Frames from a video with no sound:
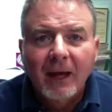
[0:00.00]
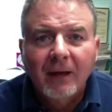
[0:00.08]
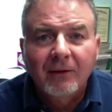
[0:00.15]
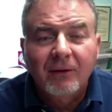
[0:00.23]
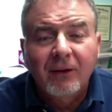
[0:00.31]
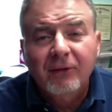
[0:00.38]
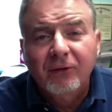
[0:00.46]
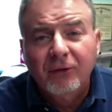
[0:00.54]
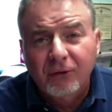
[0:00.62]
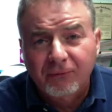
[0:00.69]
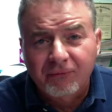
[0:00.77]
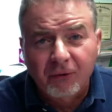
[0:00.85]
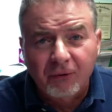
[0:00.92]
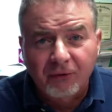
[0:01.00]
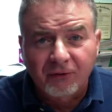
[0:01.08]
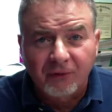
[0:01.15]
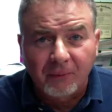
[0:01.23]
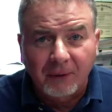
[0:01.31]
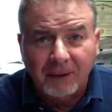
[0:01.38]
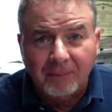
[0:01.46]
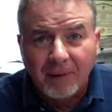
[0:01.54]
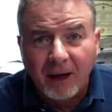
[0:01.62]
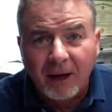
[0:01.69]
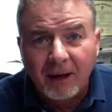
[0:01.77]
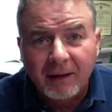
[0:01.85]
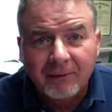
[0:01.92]
This is a first for me.
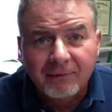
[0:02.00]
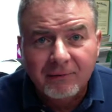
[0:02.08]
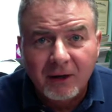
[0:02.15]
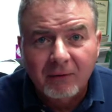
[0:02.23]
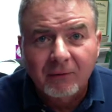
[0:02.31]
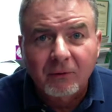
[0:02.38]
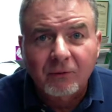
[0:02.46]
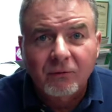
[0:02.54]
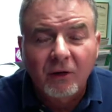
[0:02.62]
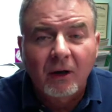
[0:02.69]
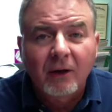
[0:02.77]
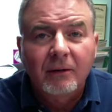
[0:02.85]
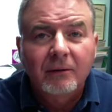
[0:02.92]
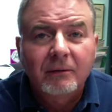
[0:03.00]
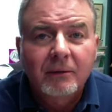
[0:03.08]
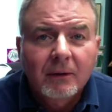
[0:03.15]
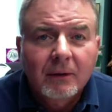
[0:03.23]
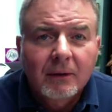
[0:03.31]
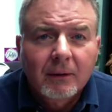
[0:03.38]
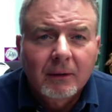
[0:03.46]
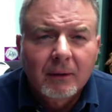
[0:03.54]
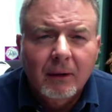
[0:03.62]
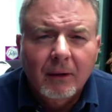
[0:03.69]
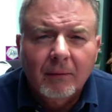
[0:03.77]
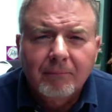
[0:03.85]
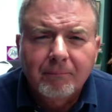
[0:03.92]
I have never done
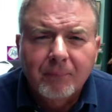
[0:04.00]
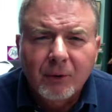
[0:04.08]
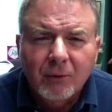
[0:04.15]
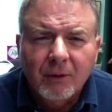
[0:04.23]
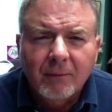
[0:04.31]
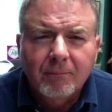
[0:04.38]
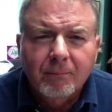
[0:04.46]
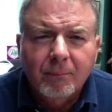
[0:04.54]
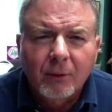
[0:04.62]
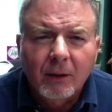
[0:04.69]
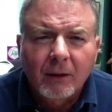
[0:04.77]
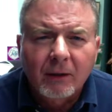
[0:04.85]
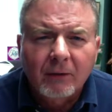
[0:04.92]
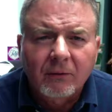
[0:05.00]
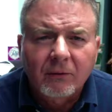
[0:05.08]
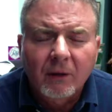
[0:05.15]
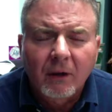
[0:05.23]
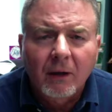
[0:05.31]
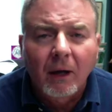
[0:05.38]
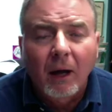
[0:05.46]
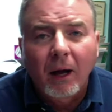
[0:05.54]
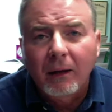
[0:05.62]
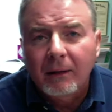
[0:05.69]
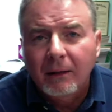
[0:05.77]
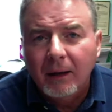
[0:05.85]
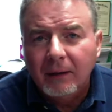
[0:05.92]
beauty products.
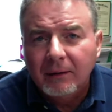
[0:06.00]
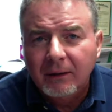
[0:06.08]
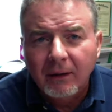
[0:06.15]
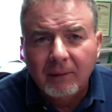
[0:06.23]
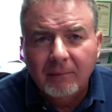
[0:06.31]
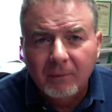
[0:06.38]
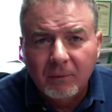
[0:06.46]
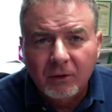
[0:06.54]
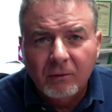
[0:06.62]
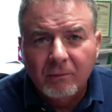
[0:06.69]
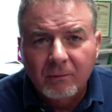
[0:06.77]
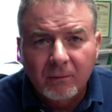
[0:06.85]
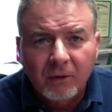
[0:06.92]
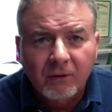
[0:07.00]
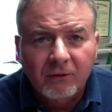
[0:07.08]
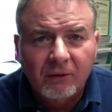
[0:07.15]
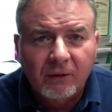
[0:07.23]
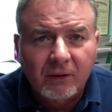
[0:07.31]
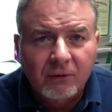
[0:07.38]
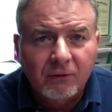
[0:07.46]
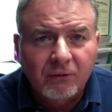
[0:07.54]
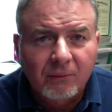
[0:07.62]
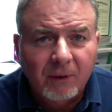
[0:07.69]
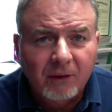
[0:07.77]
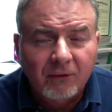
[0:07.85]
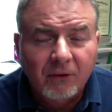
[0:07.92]
Not that I'm necessarily
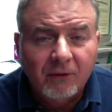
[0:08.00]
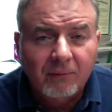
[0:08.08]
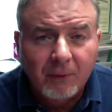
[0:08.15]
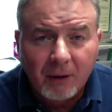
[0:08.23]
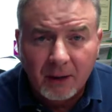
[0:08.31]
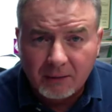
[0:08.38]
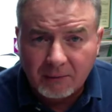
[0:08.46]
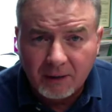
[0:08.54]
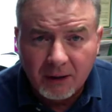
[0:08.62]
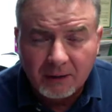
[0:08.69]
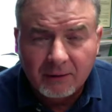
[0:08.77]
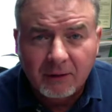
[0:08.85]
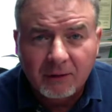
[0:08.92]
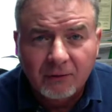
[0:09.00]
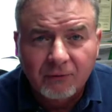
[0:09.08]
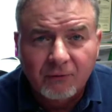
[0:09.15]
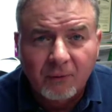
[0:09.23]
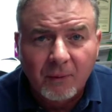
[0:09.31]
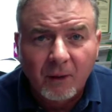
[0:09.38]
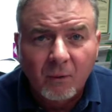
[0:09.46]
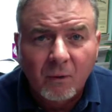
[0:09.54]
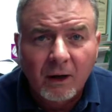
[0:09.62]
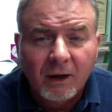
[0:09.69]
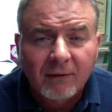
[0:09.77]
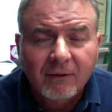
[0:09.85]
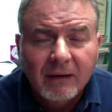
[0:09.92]
using myself, but I got these for my
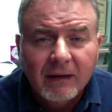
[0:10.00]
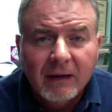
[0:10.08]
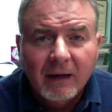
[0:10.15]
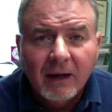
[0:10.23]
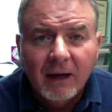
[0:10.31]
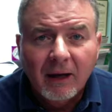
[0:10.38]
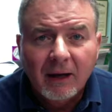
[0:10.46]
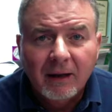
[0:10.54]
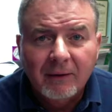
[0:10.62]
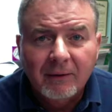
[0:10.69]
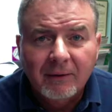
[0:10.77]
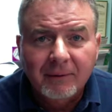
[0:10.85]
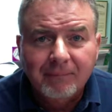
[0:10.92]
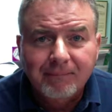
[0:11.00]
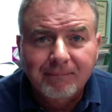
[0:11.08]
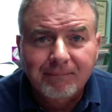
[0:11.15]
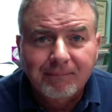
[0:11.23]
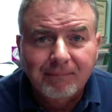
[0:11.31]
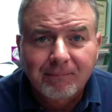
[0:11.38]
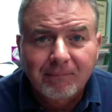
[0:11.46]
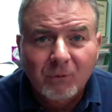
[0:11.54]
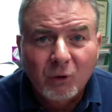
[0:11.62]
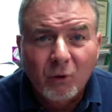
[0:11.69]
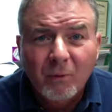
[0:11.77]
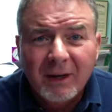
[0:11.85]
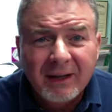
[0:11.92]
wife, and
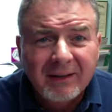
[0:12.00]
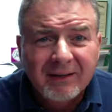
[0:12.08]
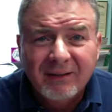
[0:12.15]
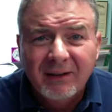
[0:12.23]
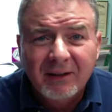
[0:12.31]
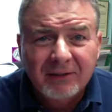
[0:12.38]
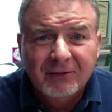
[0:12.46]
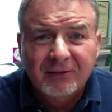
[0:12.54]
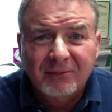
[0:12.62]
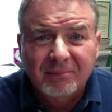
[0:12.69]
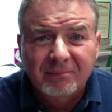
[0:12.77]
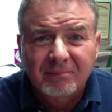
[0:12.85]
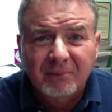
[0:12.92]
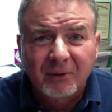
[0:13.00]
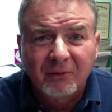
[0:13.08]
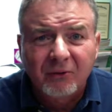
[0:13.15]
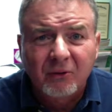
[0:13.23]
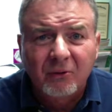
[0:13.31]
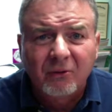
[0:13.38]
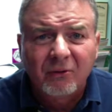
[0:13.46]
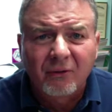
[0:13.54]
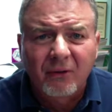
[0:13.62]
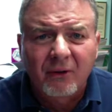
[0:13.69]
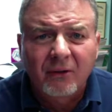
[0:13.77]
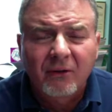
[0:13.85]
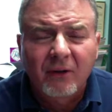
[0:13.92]
nobody does reviews of
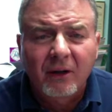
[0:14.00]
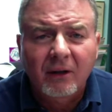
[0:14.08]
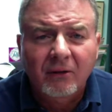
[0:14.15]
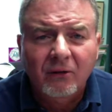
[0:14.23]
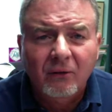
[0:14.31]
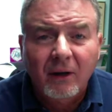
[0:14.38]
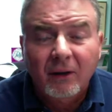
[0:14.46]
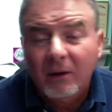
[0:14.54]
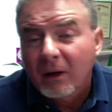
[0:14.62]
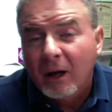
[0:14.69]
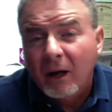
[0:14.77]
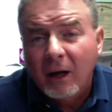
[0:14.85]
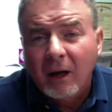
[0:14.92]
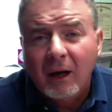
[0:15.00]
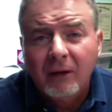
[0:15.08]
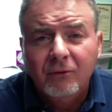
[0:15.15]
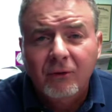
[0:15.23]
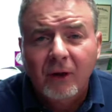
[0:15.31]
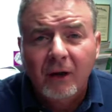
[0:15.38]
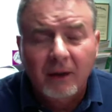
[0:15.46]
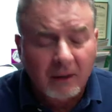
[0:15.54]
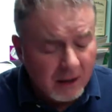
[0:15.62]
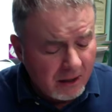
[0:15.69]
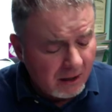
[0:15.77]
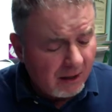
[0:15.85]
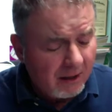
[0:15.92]
these things, so I thought I'd try it.
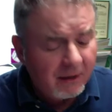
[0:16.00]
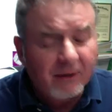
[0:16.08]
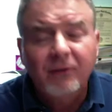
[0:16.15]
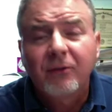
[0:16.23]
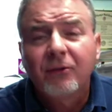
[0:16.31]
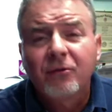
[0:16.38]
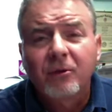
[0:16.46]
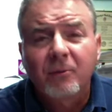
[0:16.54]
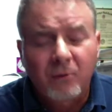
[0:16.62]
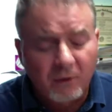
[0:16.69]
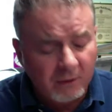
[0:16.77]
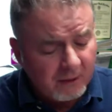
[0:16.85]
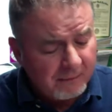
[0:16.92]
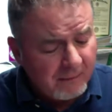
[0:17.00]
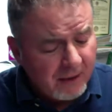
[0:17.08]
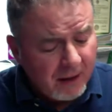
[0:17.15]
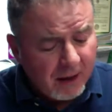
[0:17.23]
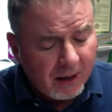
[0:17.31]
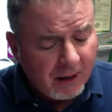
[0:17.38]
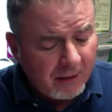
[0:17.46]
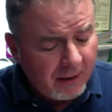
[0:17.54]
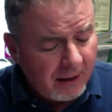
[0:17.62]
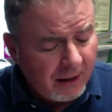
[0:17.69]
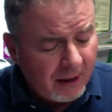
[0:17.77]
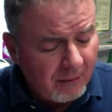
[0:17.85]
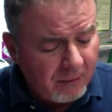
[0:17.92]
This is Jim Greamy,
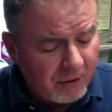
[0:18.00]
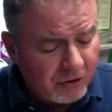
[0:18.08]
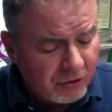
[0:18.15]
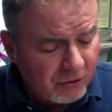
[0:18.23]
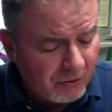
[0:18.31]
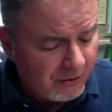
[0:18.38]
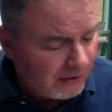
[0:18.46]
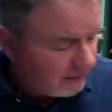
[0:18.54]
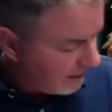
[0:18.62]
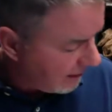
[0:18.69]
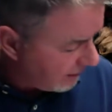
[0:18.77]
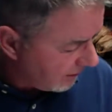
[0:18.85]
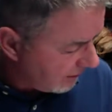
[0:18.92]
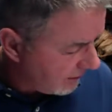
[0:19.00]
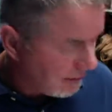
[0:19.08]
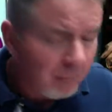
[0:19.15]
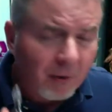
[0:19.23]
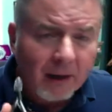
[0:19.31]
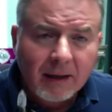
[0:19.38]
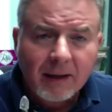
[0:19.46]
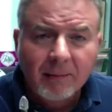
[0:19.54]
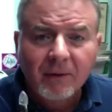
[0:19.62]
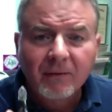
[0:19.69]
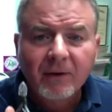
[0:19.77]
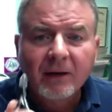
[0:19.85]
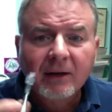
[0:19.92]
and I want to show you these things. The brand name
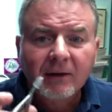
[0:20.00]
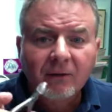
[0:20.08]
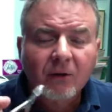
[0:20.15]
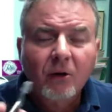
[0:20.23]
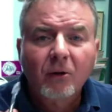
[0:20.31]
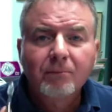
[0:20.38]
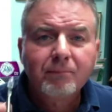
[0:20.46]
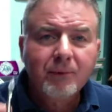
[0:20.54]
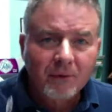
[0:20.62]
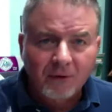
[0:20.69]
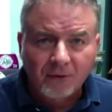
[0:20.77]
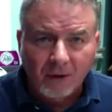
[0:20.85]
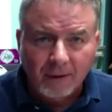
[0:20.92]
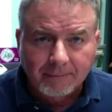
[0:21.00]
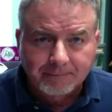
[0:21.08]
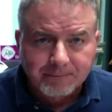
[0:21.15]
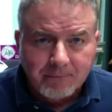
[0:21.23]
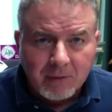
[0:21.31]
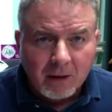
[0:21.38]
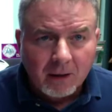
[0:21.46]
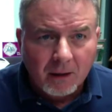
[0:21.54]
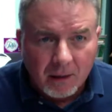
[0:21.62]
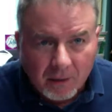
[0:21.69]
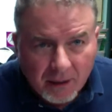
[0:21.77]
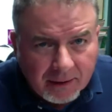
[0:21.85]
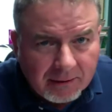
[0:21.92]
of these are called Beautizon.
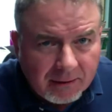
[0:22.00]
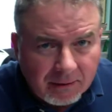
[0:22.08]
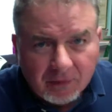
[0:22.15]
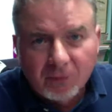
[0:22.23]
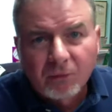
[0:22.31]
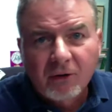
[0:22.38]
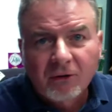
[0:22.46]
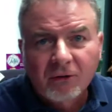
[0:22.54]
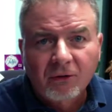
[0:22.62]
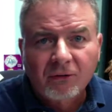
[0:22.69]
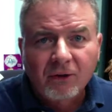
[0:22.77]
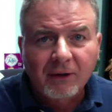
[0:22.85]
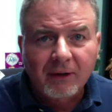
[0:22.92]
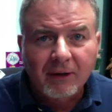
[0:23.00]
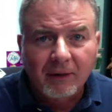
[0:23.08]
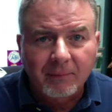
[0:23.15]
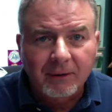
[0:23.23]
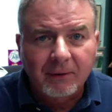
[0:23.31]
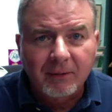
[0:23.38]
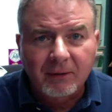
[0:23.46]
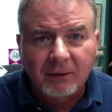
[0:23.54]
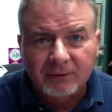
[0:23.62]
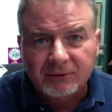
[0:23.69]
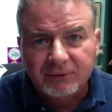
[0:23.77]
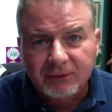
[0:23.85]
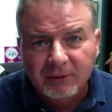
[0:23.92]
I did a little research on the company
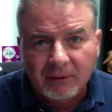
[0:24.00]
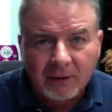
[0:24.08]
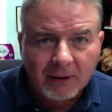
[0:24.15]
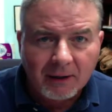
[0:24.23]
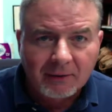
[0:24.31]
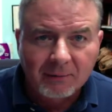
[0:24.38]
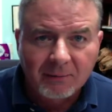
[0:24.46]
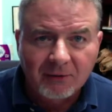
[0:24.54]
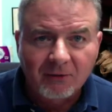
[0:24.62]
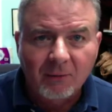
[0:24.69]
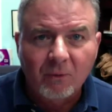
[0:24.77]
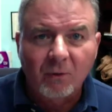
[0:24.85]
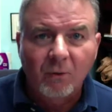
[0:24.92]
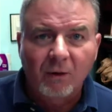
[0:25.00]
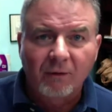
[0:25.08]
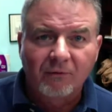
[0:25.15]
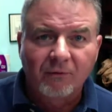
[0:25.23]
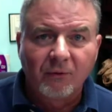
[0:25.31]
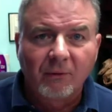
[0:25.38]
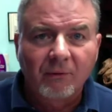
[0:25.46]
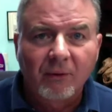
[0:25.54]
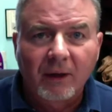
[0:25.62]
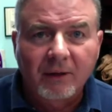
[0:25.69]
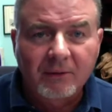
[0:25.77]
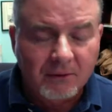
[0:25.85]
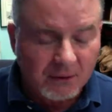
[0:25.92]
because, I like to be somewhat well informed when
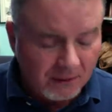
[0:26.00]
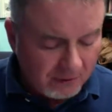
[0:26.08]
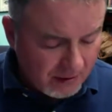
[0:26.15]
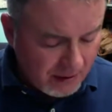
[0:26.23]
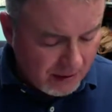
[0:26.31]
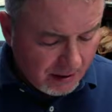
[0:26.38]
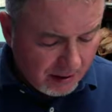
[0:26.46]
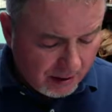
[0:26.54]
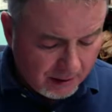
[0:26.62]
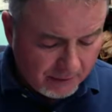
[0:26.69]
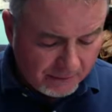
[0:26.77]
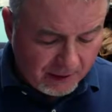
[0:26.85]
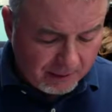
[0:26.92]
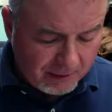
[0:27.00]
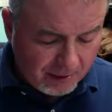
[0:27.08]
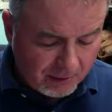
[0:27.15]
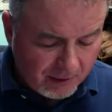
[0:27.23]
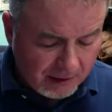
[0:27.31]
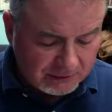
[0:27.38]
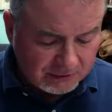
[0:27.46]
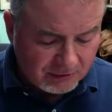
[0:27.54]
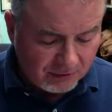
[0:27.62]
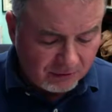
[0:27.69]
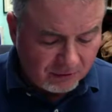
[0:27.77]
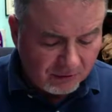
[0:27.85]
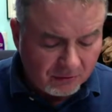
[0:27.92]
I do these. They've been around
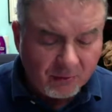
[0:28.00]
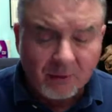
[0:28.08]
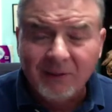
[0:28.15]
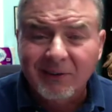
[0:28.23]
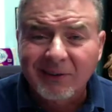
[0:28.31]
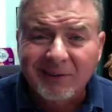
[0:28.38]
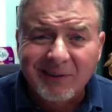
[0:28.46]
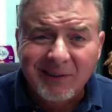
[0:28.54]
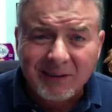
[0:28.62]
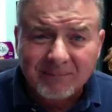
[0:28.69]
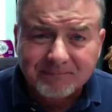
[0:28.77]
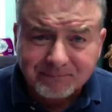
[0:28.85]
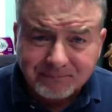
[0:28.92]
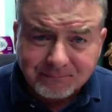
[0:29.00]
since 2016.